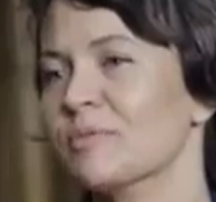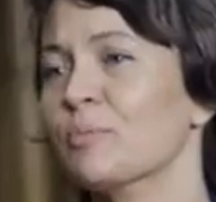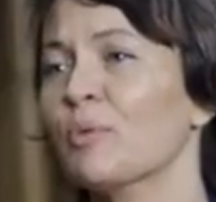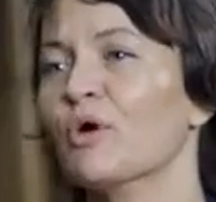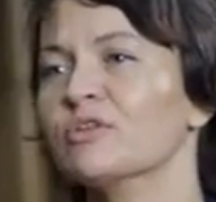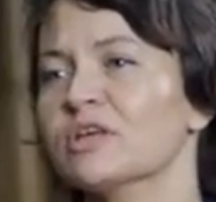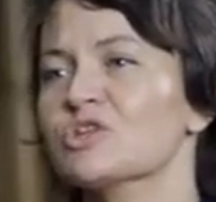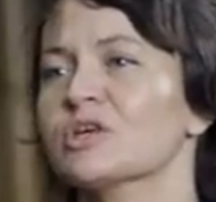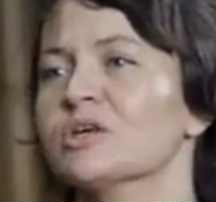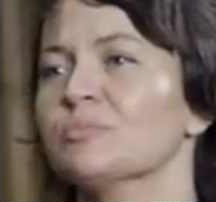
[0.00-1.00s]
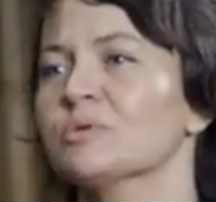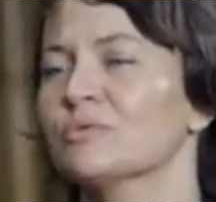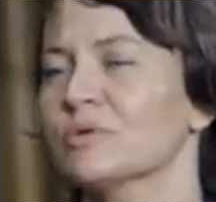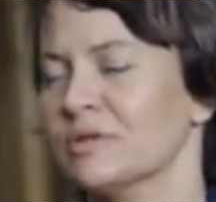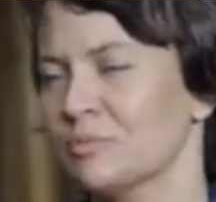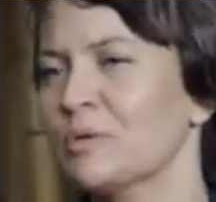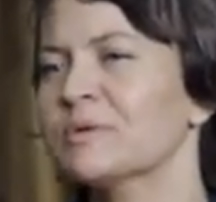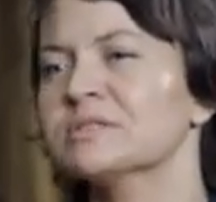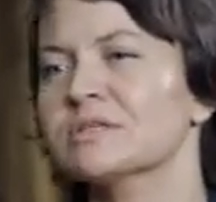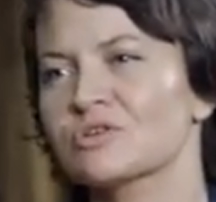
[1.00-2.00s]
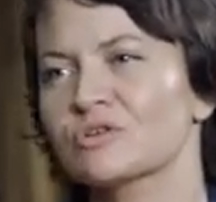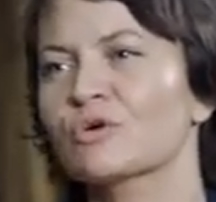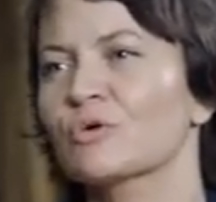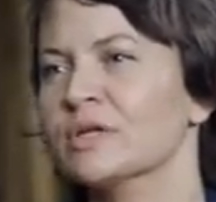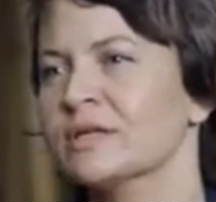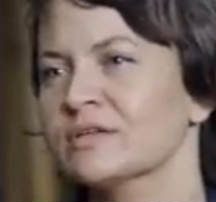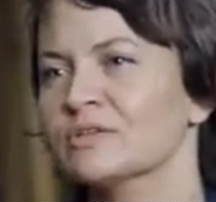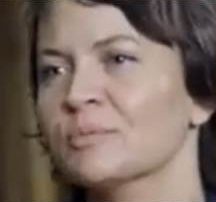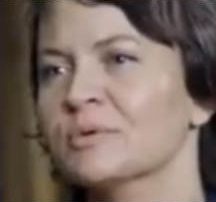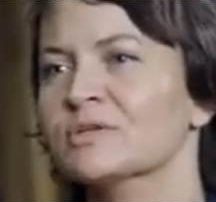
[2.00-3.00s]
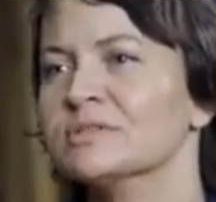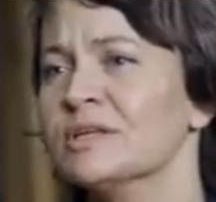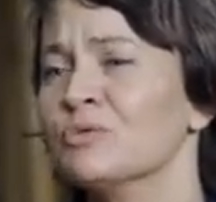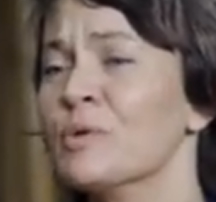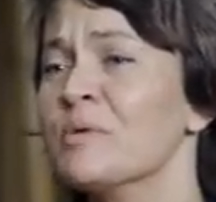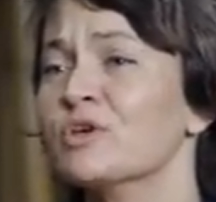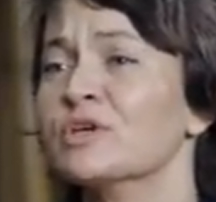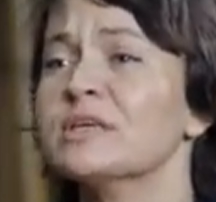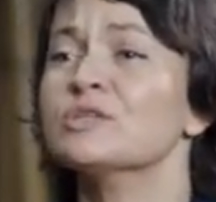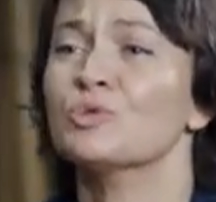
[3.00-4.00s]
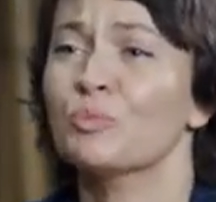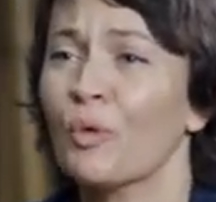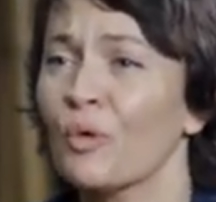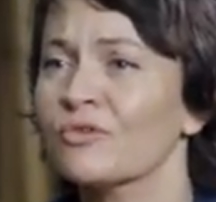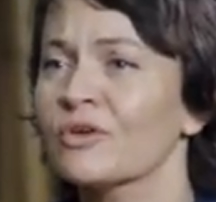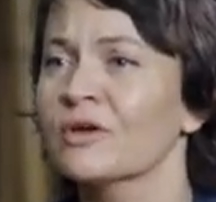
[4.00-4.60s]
and the partnership with the implementation coordinator, because it will be the key support